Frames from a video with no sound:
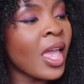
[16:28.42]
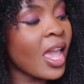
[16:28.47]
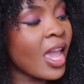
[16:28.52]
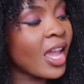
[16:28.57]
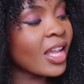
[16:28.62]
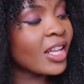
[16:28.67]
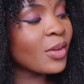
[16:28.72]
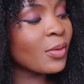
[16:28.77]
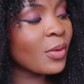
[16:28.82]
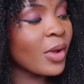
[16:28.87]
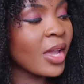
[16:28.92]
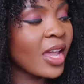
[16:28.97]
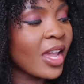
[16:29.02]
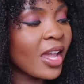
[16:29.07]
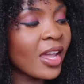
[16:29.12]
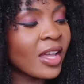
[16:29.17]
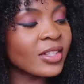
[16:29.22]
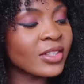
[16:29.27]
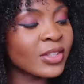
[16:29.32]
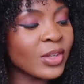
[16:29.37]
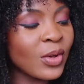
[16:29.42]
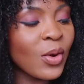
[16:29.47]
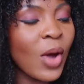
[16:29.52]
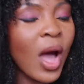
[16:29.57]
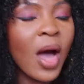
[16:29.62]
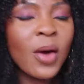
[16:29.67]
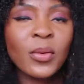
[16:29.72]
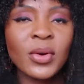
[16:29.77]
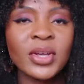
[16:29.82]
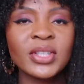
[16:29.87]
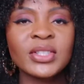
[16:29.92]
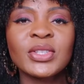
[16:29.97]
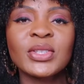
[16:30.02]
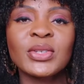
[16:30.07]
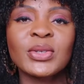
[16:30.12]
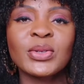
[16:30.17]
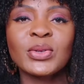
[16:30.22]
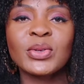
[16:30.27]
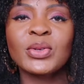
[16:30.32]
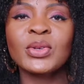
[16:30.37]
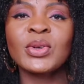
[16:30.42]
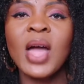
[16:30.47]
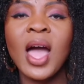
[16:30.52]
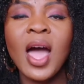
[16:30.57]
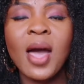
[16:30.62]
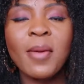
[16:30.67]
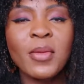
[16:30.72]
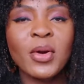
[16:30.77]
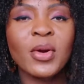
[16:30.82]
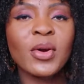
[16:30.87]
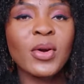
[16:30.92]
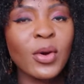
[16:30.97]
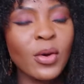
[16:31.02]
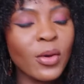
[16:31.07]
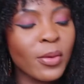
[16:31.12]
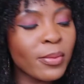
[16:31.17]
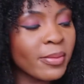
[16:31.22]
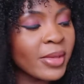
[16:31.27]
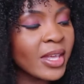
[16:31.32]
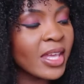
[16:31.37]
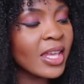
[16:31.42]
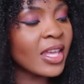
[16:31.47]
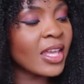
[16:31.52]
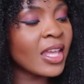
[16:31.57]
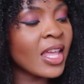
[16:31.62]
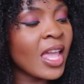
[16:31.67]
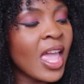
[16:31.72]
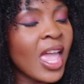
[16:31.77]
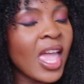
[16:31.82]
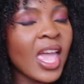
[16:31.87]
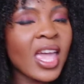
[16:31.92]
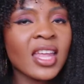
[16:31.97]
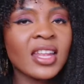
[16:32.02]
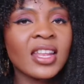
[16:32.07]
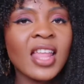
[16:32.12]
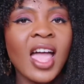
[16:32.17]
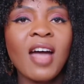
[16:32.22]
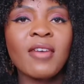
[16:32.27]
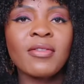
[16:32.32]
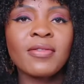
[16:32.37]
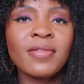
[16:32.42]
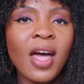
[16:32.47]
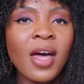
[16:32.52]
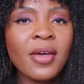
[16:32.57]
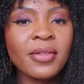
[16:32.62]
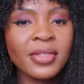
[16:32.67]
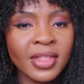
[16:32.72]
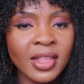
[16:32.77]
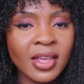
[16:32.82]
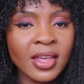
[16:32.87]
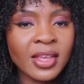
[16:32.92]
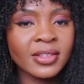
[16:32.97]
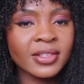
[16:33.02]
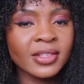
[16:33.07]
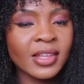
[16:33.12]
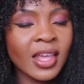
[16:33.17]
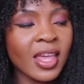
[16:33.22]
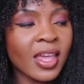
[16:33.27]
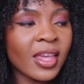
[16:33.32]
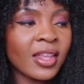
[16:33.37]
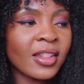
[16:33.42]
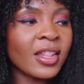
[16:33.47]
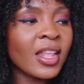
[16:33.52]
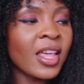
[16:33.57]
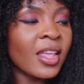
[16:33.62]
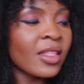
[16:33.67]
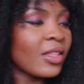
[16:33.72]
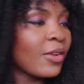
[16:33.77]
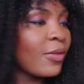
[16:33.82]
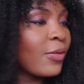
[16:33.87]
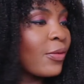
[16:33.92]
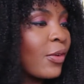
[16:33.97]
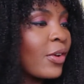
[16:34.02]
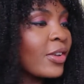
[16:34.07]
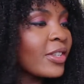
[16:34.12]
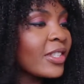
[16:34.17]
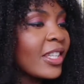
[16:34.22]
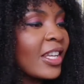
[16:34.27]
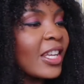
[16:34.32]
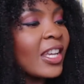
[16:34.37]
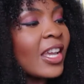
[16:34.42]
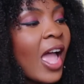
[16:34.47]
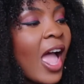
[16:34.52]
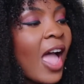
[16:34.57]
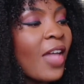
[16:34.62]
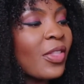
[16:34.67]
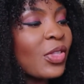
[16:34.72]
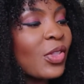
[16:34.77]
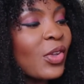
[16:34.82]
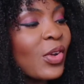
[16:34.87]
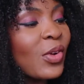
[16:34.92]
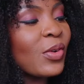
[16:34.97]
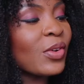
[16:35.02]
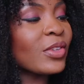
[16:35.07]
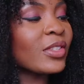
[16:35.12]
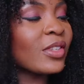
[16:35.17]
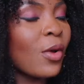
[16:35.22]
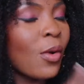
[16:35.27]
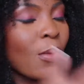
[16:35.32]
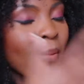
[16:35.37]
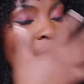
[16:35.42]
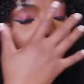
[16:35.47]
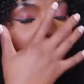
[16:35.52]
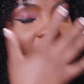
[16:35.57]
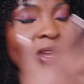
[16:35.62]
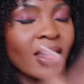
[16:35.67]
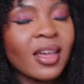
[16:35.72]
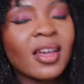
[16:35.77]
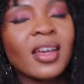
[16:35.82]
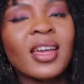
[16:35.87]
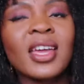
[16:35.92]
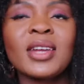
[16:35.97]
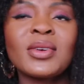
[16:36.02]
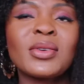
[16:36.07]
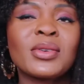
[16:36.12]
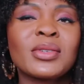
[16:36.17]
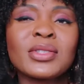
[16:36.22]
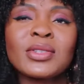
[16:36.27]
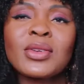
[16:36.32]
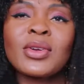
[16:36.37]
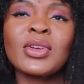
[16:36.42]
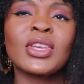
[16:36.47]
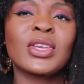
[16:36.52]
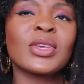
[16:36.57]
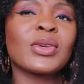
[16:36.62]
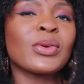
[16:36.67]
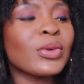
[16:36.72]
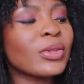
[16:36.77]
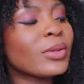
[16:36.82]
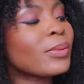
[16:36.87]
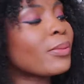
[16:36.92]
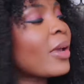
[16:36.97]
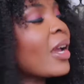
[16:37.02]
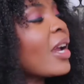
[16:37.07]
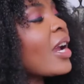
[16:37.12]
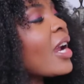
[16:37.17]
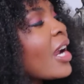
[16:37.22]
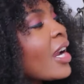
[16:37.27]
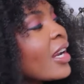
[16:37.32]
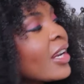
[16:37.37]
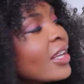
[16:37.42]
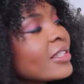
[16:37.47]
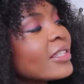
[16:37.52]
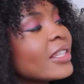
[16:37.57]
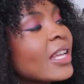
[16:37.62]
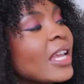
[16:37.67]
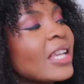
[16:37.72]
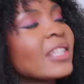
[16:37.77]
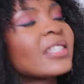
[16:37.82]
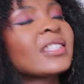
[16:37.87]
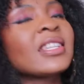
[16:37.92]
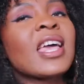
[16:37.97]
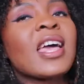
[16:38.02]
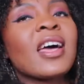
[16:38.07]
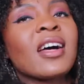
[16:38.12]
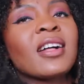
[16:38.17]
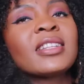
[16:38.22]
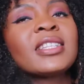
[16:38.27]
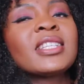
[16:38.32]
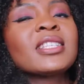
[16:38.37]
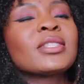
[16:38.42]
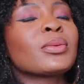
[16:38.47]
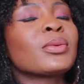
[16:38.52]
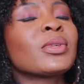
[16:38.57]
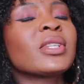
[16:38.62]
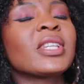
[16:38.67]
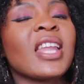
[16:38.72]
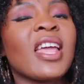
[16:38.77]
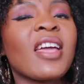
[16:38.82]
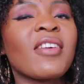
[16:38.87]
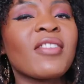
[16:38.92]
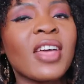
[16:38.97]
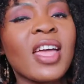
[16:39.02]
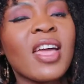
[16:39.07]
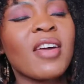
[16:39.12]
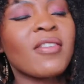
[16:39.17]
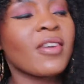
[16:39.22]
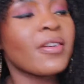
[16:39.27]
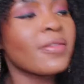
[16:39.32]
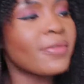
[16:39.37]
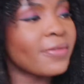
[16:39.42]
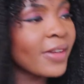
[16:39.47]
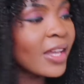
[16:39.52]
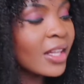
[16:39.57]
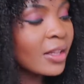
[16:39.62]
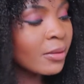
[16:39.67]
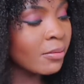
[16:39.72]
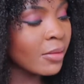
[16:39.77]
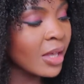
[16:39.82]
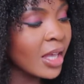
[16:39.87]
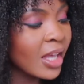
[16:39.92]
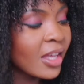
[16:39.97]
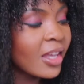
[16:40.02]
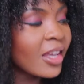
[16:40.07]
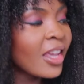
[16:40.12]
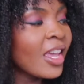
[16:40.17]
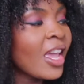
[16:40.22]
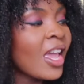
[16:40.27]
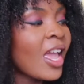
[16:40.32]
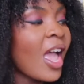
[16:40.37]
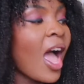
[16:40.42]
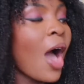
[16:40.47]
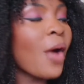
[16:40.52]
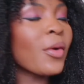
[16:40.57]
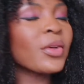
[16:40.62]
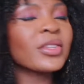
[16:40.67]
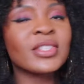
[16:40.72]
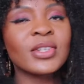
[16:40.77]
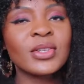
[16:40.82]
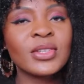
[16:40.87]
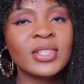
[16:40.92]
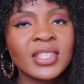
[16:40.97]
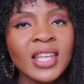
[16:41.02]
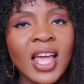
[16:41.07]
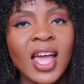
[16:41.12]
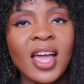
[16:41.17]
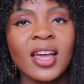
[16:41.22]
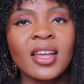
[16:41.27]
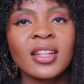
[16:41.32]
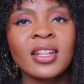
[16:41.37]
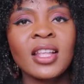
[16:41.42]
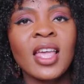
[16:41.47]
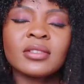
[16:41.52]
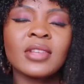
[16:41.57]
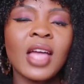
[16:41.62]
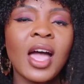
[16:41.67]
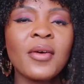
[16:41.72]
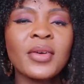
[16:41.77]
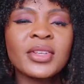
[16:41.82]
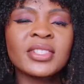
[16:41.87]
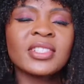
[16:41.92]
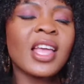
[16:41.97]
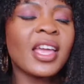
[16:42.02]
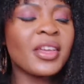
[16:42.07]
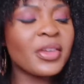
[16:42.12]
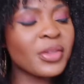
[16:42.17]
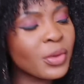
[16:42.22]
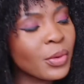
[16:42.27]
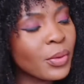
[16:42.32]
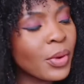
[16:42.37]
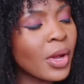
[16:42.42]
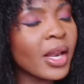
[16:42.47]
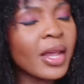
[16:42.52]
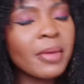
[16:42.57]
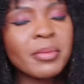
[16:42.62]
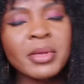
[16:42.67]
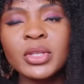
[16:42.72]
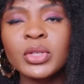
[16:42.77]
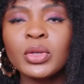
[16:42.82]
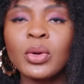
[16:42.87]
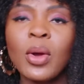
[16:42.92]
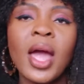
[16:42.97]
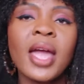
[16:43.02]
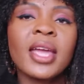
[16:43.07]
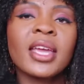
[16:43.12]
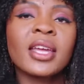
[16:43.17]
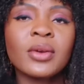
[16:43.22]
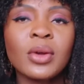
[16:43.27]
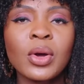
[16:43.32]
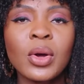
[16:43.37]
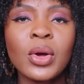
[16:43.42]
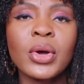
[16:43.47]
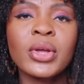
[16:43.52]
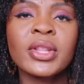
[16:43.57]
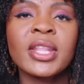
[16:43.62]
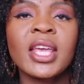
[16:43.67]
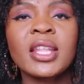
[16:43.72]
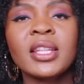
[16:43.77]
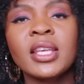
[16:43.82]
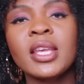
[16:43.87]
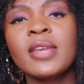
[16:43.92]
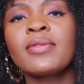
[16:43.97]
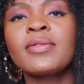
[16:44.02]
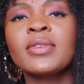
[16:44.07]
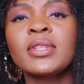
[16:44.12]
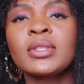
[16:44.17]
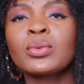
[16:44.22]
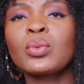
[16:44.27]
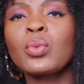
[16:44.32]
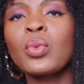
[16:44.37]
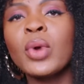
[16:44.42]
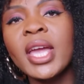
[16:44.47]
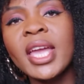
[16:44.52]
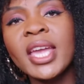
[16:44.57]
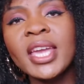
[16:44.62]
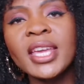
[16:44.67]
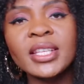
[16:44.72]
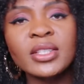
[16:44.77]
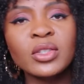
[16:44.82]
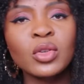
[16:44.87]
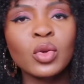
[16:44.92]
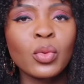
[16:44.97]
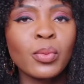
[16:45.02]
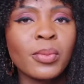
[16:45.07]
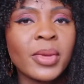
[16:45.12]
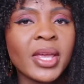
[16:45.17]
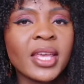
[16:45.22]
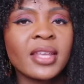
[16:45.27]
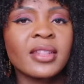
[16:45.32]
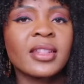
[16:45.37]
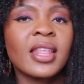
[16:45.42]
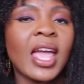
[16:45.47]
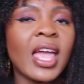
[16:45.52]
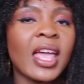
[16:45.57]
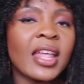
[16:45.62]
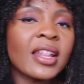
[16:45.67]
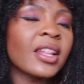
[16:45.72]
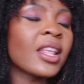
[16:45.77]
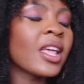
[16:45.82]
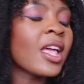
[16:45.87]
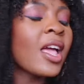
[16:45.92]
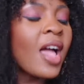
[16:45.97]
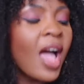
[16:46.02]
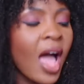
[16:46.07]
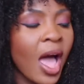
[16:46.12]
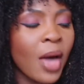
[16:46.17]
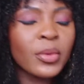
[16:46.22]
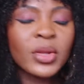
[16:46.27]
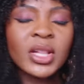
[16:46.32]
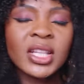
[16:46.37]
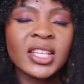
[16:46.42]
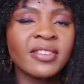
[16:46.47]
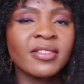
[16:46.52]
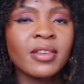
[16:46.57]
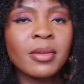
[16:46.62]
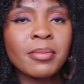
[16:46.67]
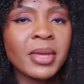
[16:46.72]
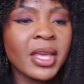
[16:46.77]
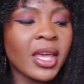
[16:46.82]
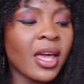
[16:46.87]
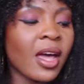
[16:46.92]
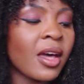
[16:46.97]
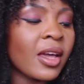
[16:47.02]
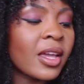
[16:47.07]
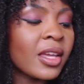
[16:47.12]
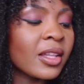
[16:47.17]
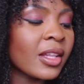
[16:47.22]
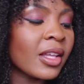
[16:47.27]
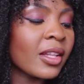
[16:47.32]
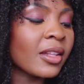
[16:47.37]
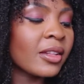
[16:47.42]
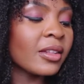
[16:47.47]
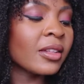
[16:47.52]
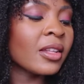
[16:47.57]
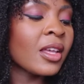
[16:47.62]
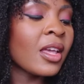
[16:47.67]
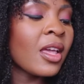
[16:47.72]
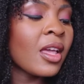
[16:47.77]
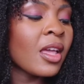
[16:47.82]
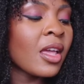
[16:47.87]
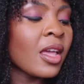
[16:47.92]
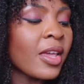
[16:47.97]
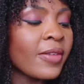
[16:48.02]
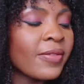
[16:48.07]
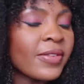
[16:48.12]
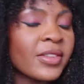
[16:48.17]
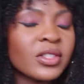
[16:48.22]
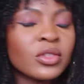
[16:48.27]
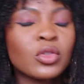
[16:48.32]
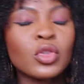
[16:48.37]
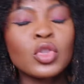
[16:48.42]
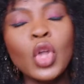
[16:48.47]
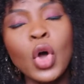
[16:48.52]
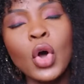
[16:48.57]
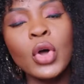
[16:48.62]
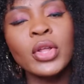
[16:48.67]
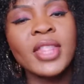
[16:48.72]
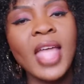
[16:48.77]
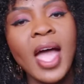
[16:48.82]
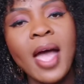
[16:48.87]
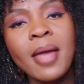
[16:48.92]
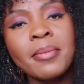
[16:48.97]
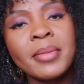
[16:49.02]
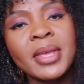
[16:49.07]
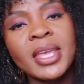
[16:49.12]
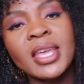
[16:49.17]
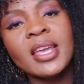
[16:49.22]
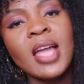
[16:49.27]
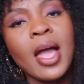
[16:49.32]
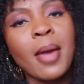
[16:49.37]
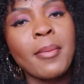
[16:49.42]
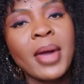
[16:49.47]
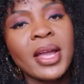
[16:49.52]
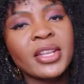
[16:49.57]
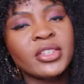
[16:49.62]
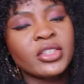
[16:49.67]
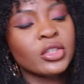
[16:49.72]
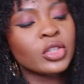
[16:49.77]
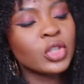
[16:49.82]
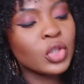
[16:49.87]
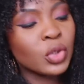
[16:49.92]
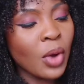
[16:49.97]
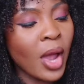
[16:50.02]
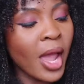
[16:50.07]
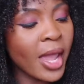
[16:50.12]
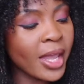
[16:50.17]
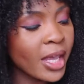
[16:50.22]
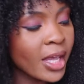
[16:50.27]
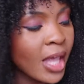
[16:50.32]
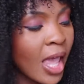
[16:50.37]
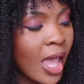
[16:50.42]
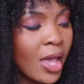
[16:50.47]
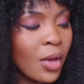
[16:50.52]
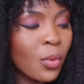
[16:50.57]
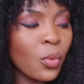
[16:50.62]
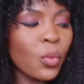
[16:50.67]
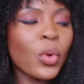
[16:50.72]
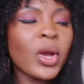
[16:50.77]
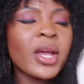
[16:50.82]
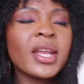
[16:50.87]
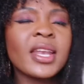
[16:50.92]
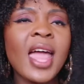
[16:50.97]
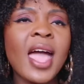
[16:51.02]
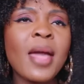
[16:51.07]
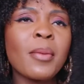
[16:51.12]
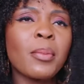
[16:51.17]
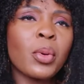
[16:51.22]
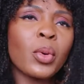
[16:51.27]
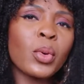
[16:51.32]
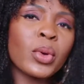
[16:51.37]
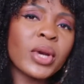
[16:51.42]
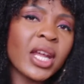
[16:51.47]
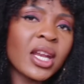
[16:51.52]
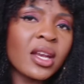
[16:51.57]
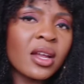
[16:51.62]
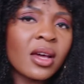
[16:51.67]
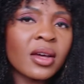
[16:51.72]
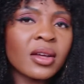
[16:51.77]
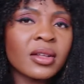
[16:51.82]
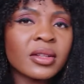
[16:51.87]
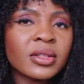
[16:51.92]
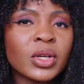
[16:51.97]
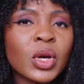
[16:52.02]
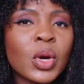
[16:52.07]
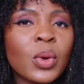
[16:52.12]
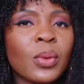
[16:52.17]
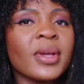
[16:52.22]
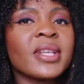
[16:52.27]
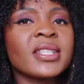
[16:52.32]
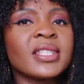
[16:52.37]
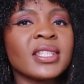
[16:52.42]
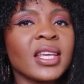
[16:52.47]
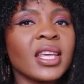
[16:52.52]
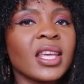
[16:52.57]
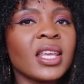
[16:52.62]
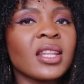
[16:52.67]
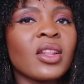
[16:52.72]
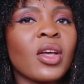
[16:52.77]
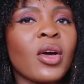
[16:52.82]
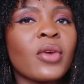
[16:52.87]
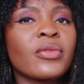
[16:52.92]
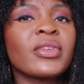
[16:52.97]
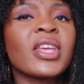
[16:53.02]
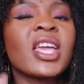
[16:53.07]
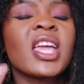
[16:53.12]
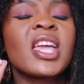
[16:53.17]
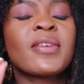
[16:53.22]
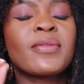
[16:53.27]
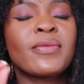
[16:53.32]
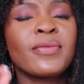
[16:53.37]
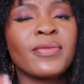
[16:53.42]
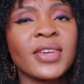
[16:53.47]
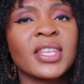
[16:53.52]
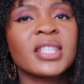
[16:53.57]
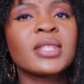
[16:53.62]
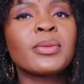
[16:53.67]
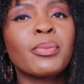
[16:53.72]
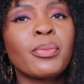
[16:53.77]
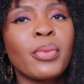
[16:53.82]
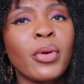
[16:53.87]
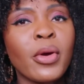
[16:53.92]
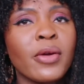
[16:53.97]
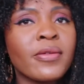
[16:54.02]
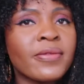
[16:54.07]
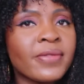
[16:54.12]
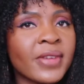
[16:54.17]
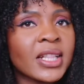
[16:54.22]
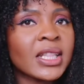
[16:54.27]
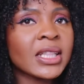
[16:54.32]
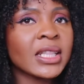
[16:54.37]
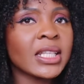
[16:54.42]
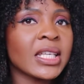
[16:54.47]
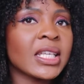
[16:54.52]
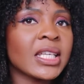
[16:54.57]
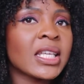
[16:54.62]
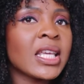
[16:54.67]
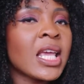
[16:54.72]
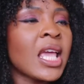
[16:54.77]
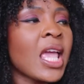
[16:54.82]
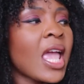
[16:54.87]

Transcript: Anyway, so I went to Abercrombie and I found this, and the first thing I thought was, oh my god, it looks so cute, but it is X L. This will never ever fit me. I was so sad. I was like, you know what, let me try it on, and if it's way too big, then I will leave it behind, and if it's not that big, I might just try it. And when I put it on, crazy enough, it fit perfectly.